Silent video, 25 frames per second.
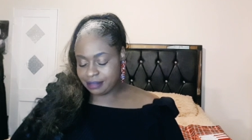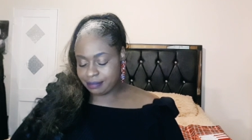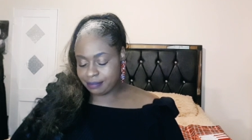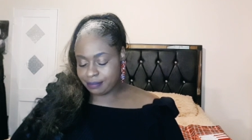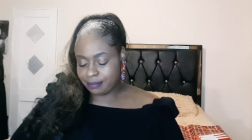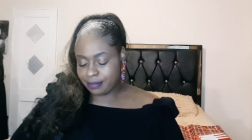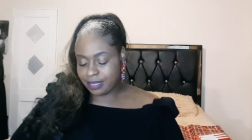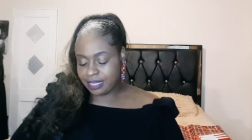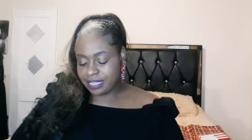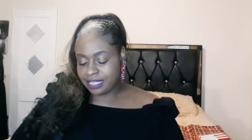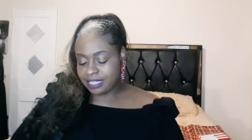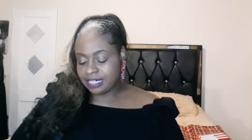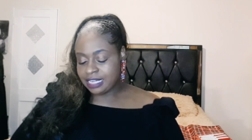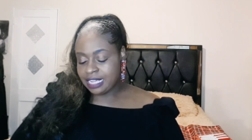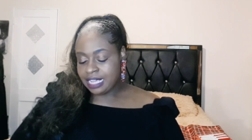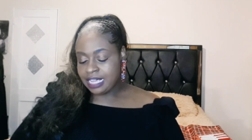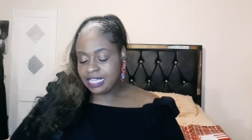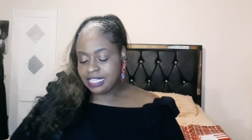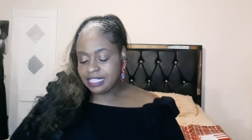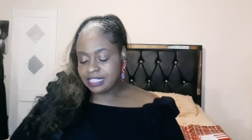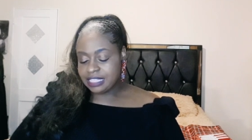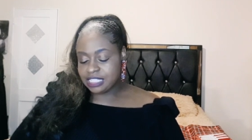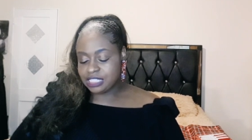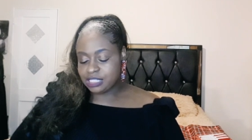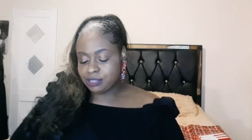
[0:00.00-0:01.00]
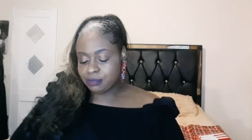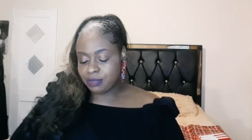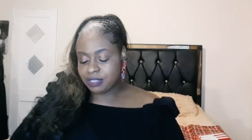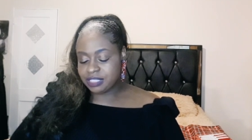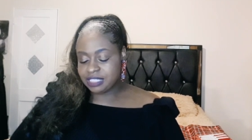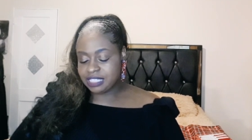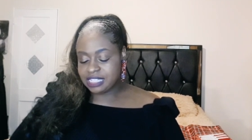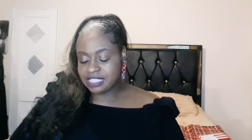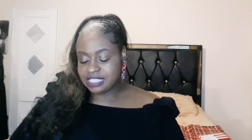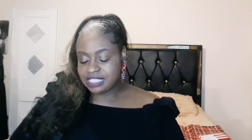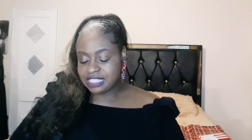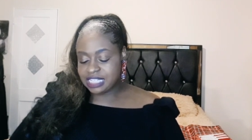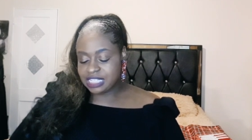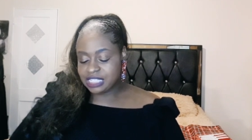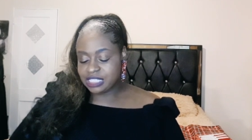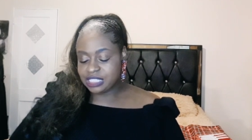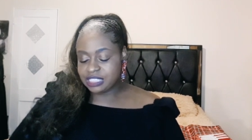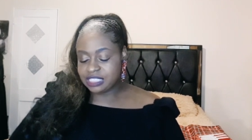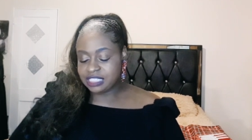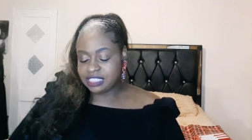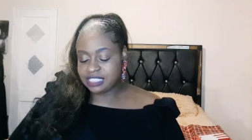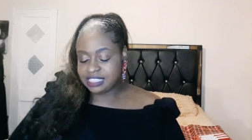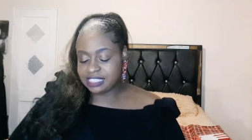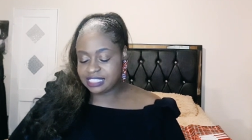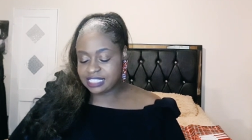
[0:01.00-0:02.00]
But this one does say,
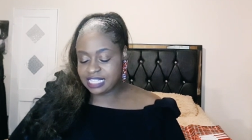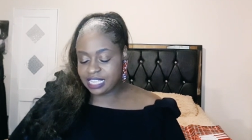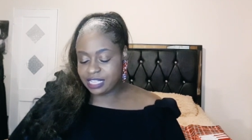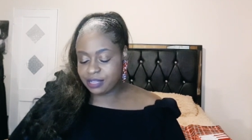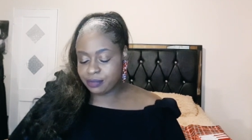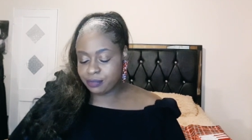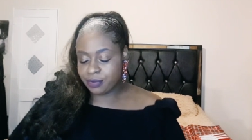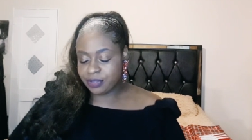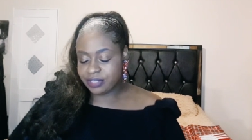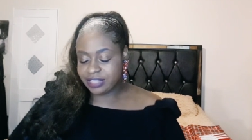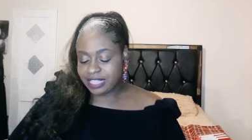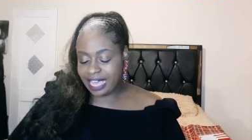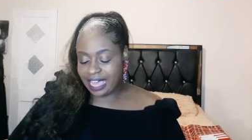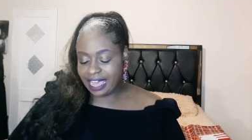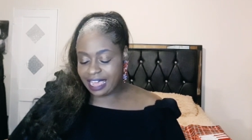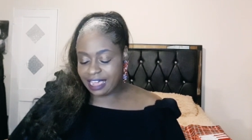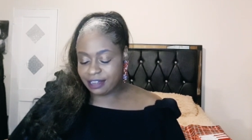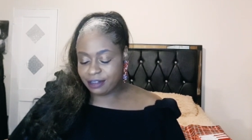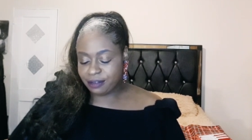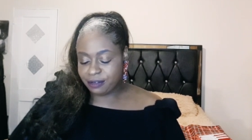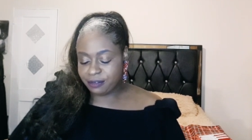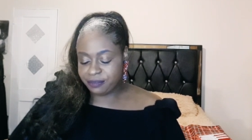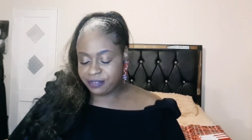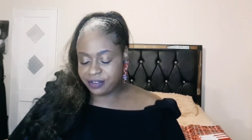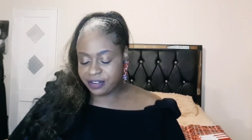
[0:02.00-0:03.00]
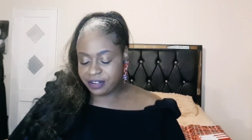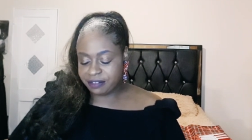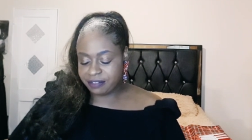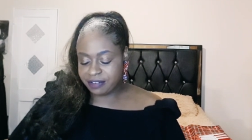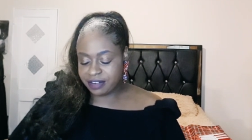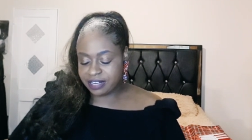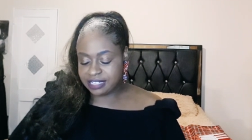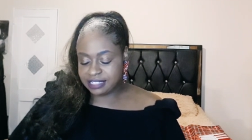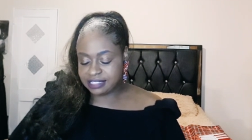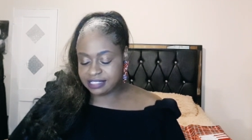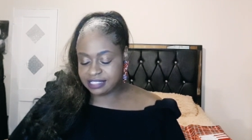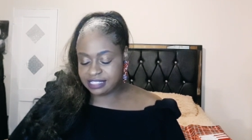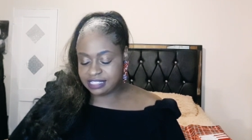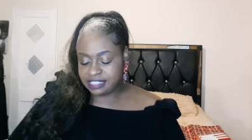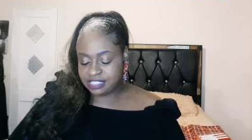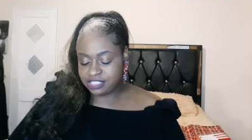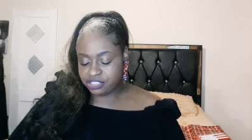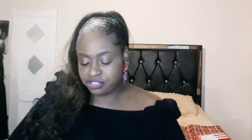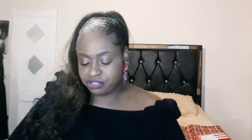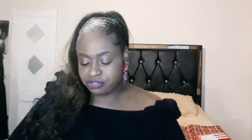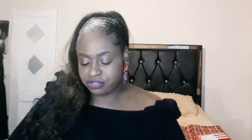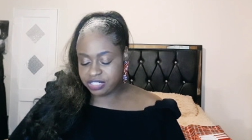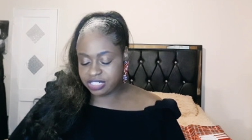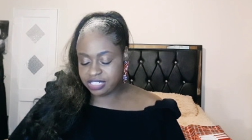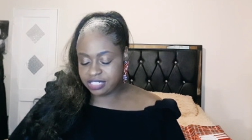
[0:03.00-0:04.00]
say with aloe vera and tea
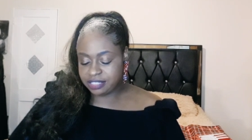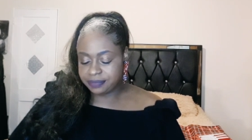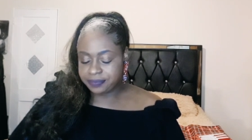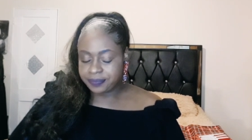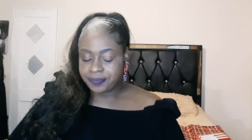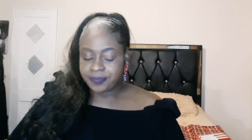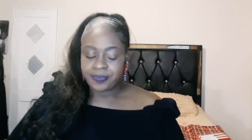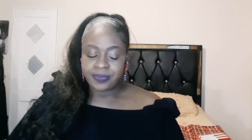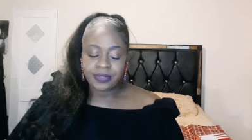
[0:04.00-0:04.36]
tree.